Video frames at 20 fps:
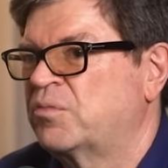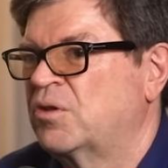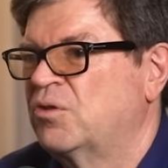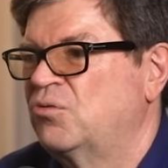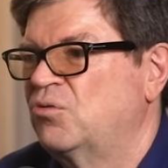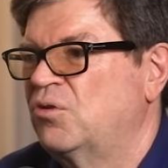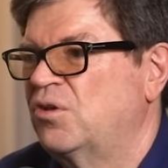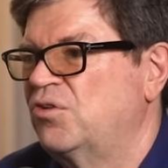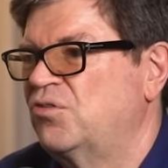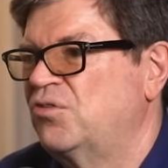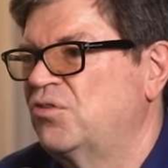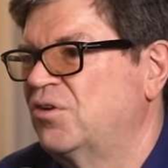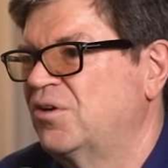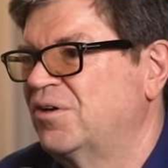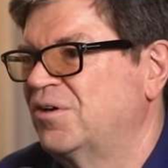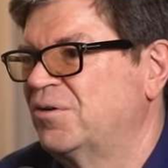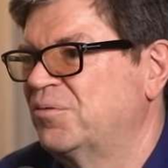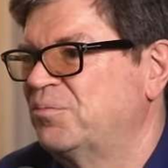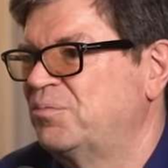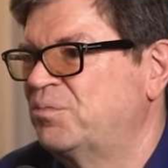so that's
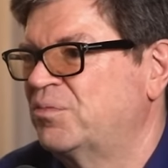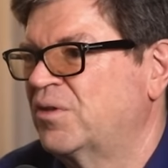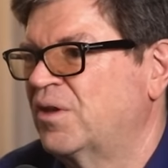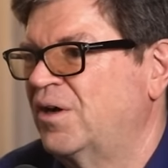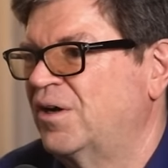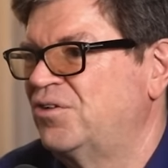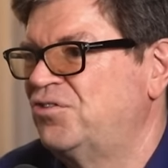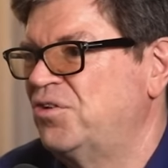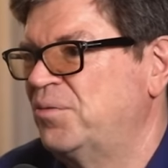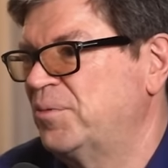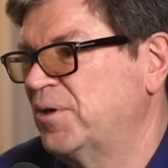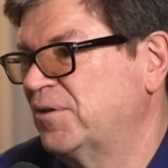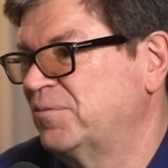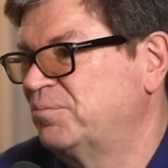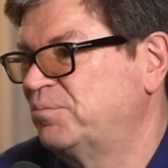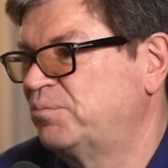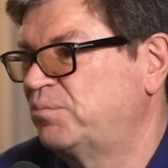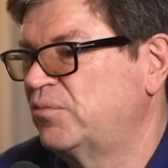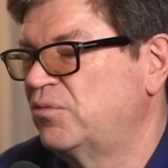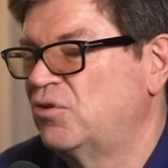the IJEPA.
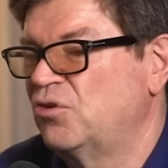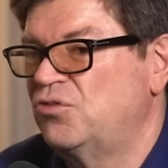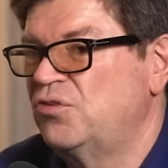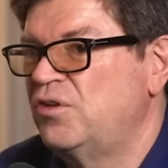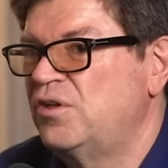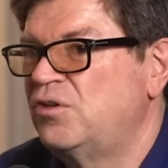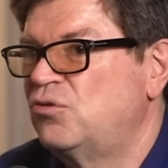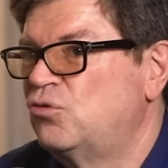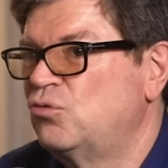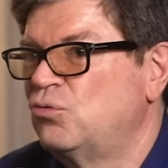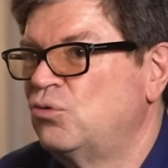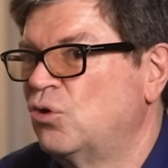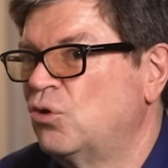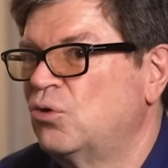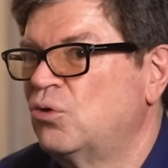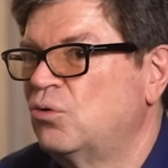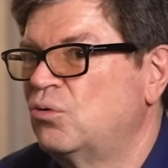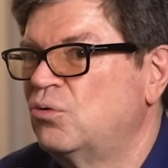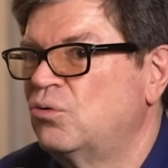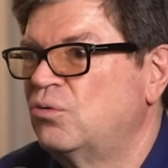Doesn't need to
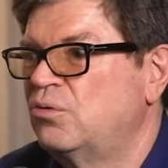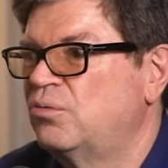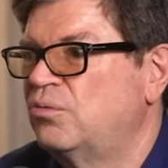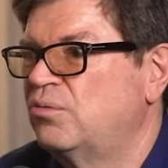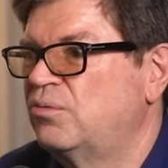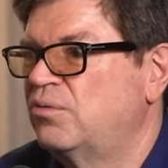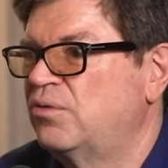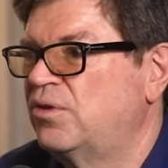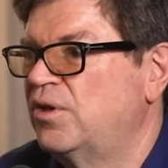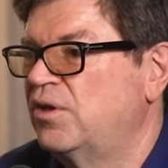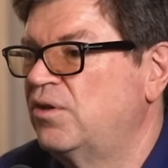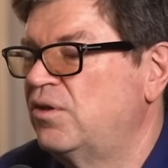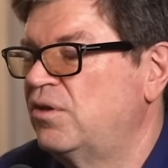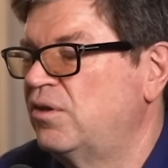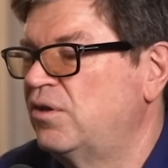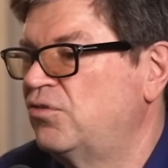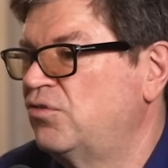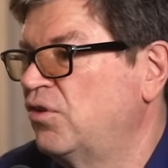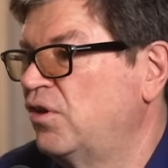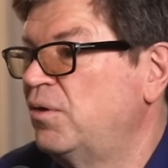know that
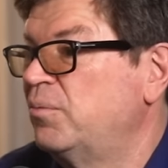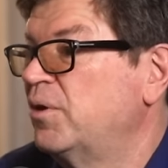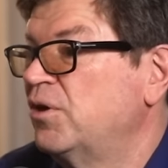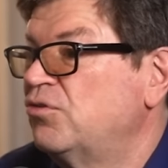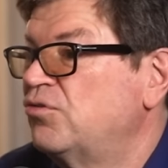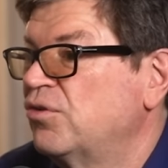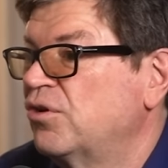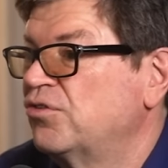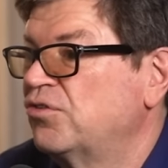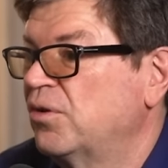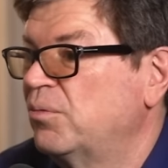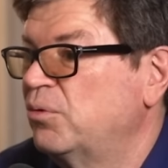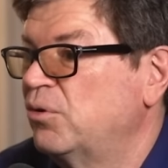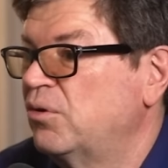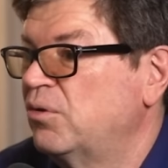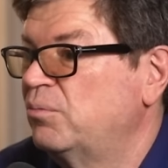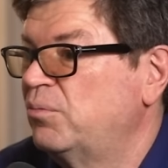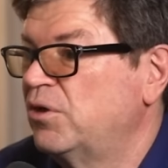it's an image, for example,